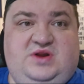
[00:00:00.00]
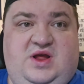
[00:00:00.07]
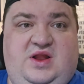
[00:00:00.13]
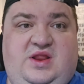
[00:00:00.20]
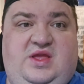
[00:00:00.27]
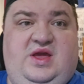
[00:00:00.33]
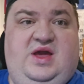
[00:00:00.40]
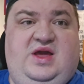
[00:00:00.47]
going
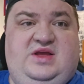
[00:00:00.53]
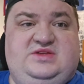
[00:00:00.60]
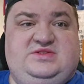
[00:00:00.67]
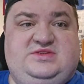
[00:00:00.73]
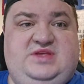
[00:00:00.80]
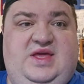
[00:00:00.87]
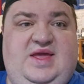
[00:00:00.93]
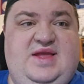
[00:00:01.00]
on, you
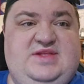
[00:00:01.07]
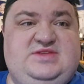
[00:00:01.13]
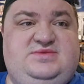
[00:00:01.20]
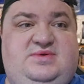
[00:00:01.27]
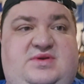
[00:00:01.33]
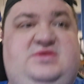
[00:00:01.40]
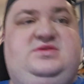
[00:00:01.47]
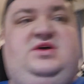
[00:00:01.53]
guys?
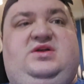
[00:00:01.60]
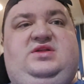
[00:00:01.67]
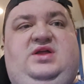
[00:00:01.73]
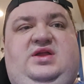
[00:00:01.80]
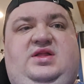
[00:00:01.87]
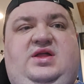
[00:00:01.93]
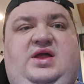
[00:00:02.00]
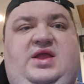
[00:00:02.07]
It's Morning Talk
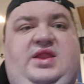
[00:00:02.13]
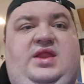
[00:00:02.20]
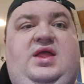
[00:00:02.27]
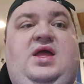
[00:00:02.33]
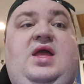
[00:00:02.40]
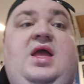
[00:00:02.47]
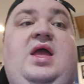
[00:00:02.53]
99,